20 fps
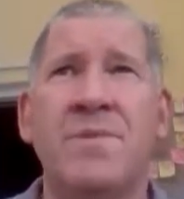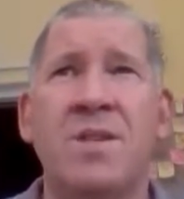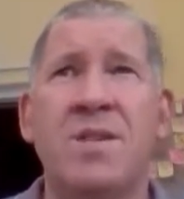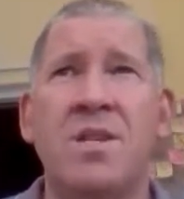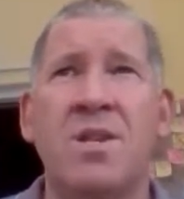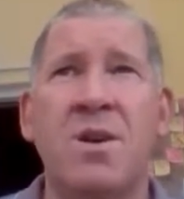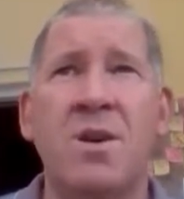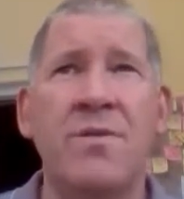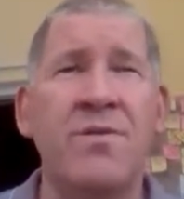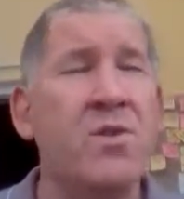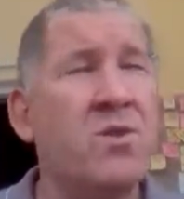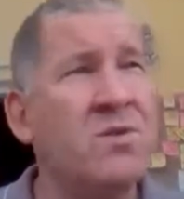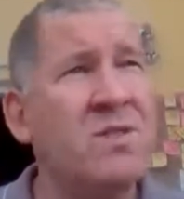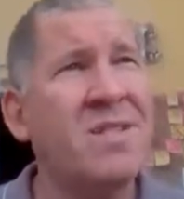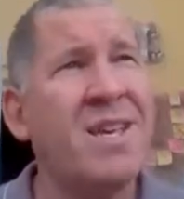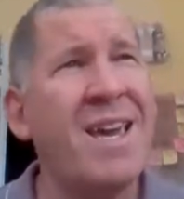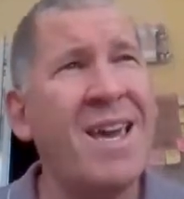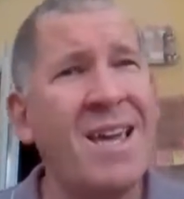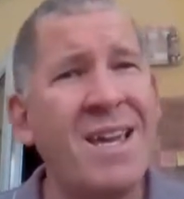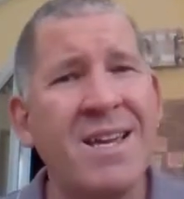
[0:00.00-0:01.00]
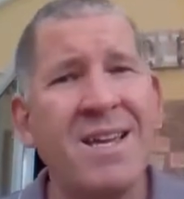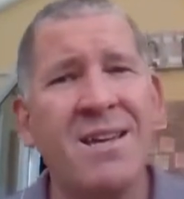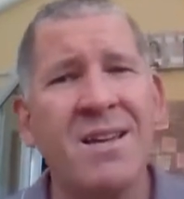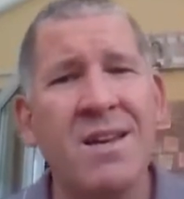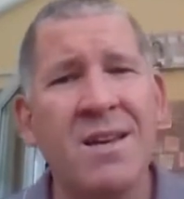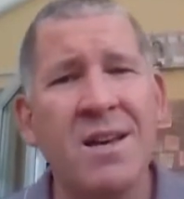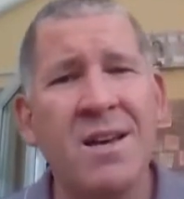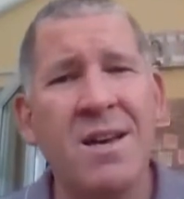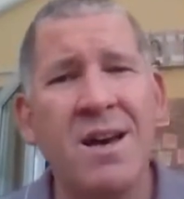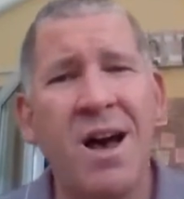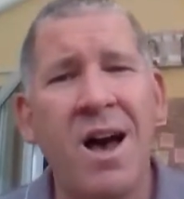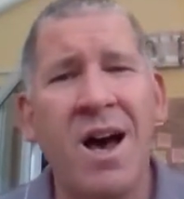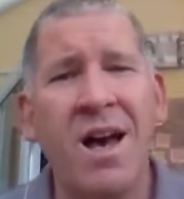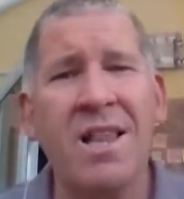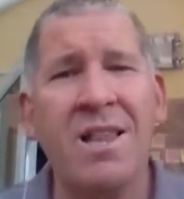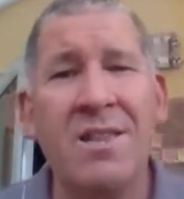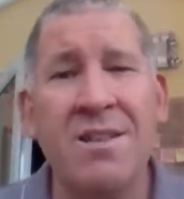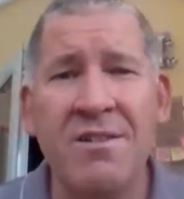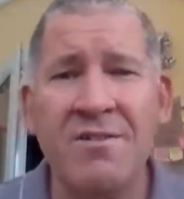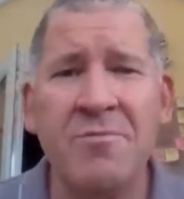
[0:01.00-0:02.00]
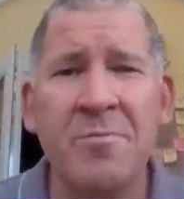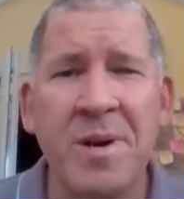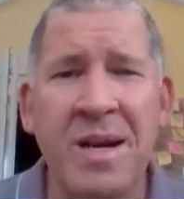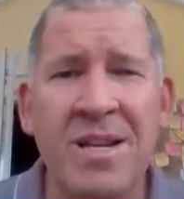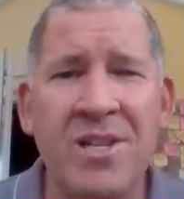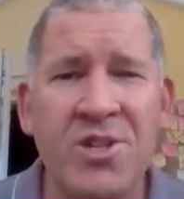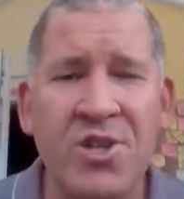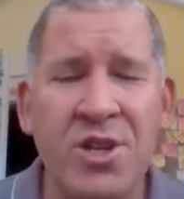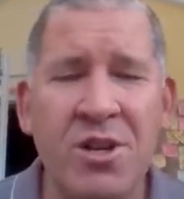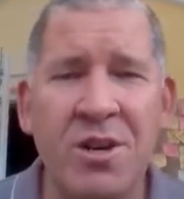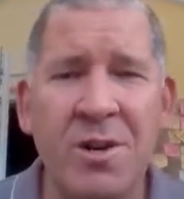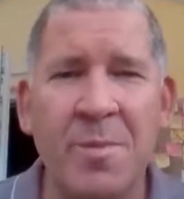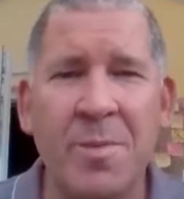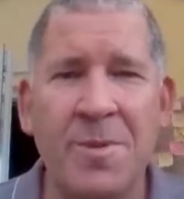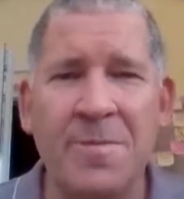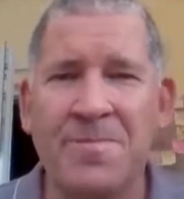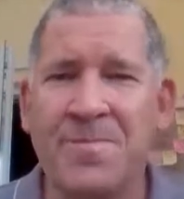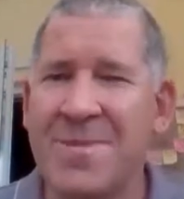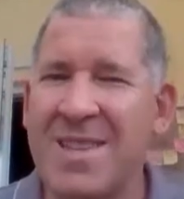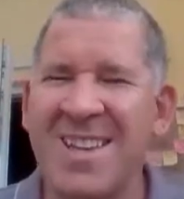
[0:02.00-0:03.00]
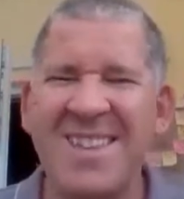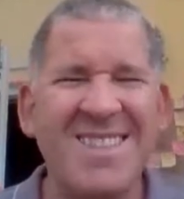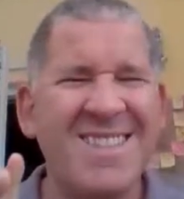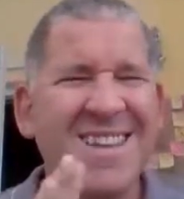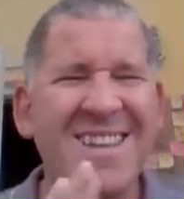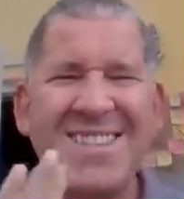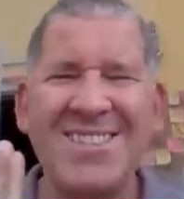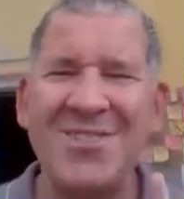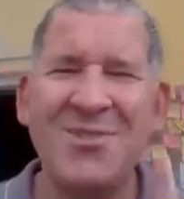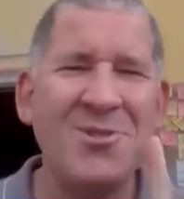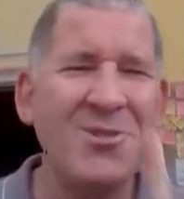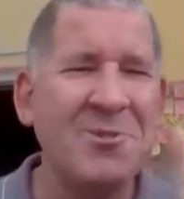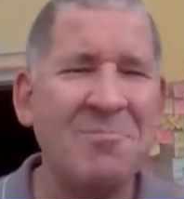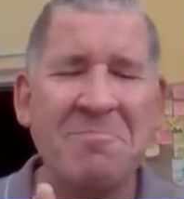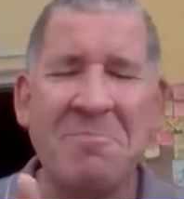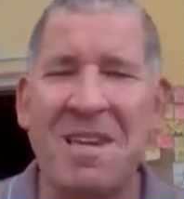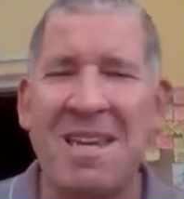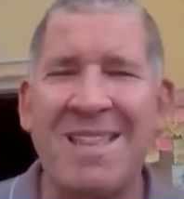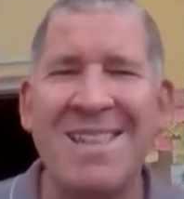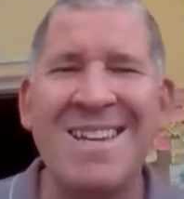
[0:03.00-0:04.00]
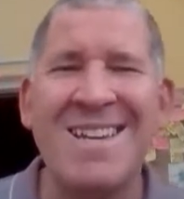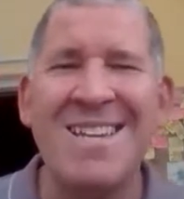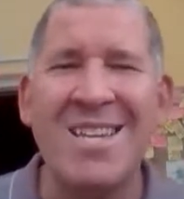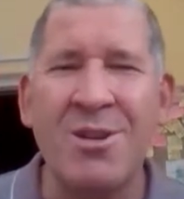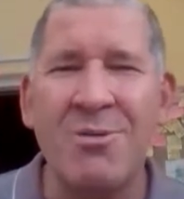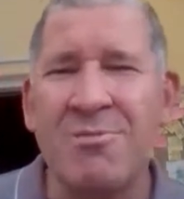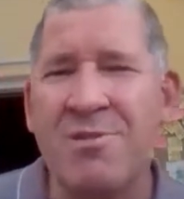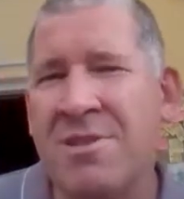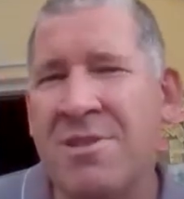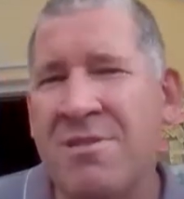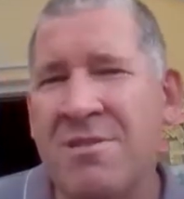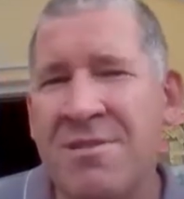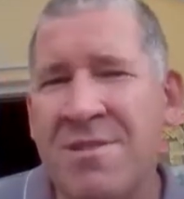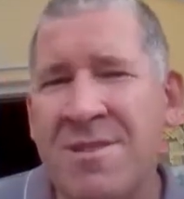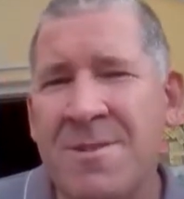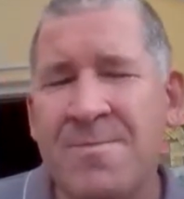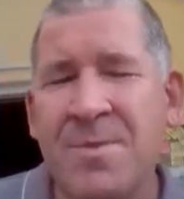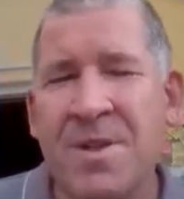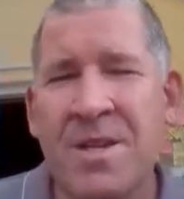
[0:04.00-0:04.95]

If you're saying, I love my job, that doesn't mean that you do.